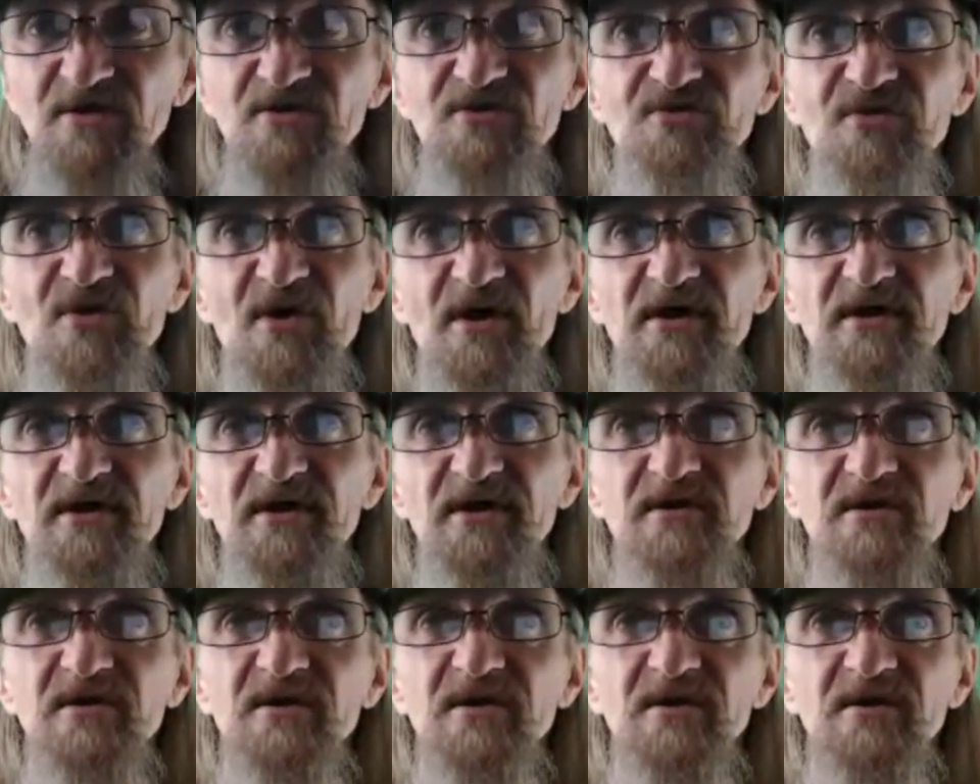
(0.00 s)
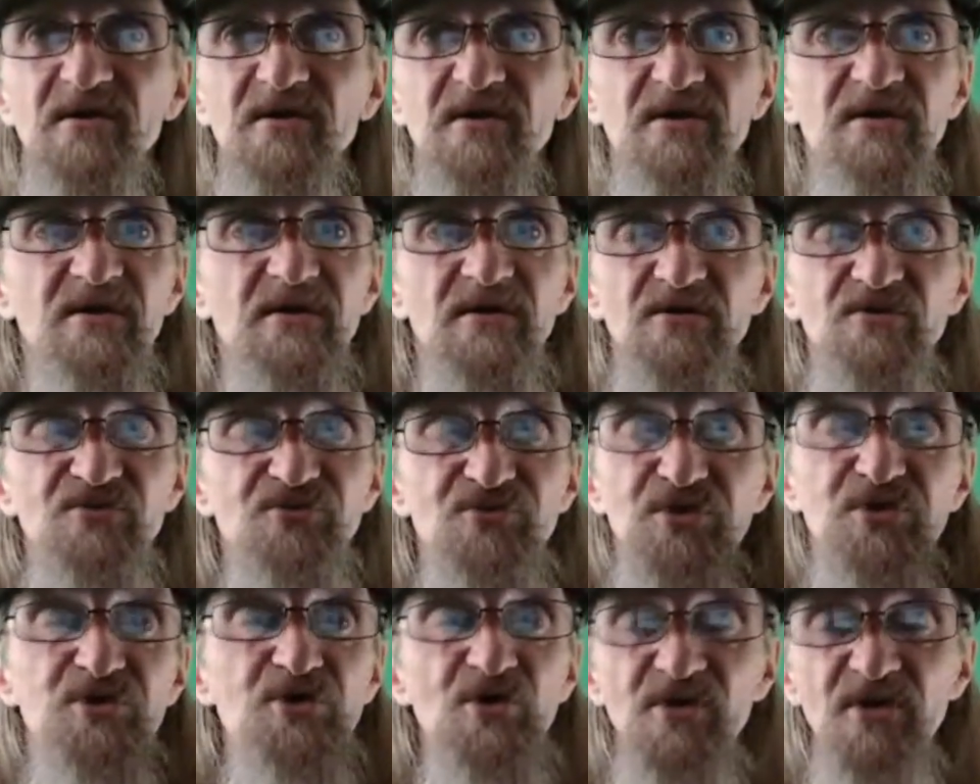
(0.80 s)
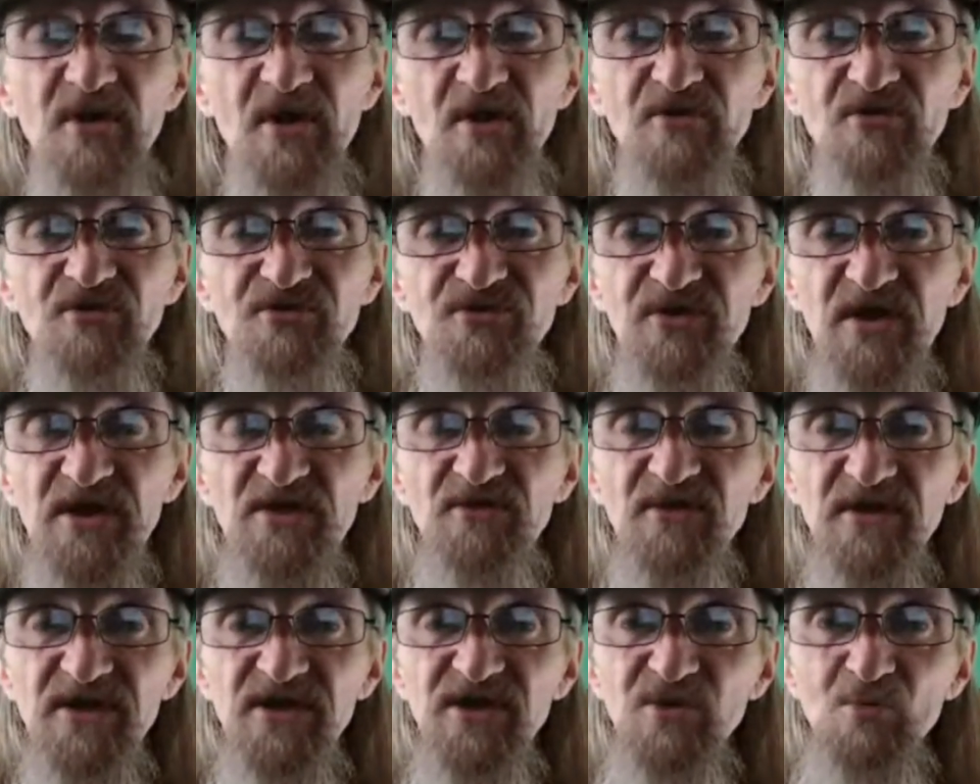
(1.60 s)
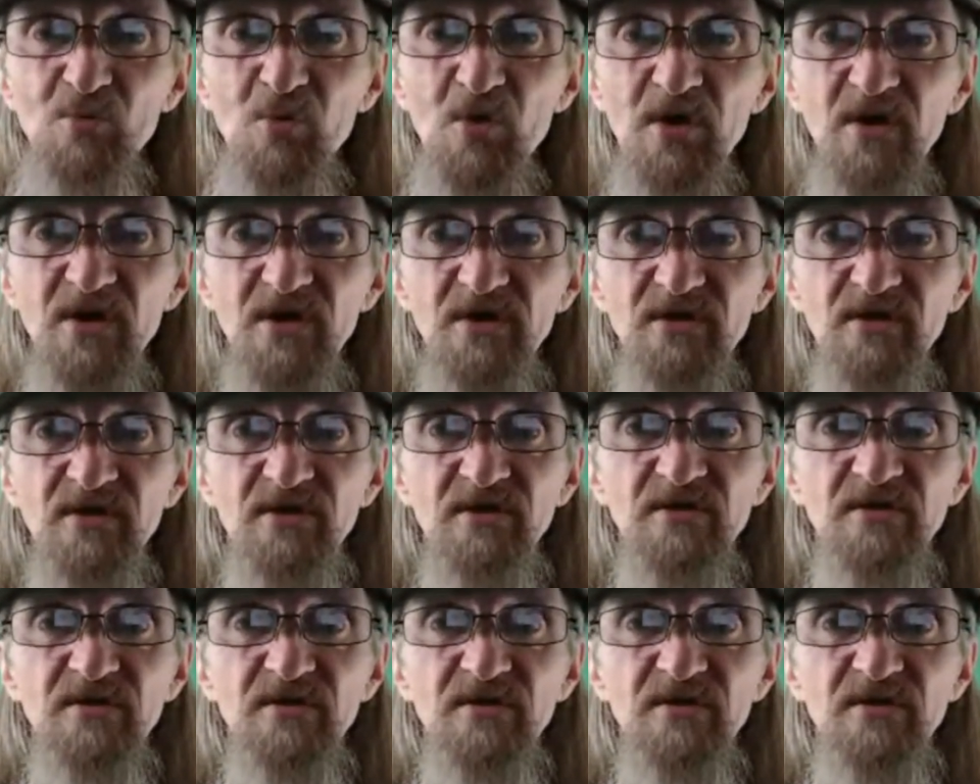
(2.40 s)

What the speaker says: It's like she couldn't understand that he would.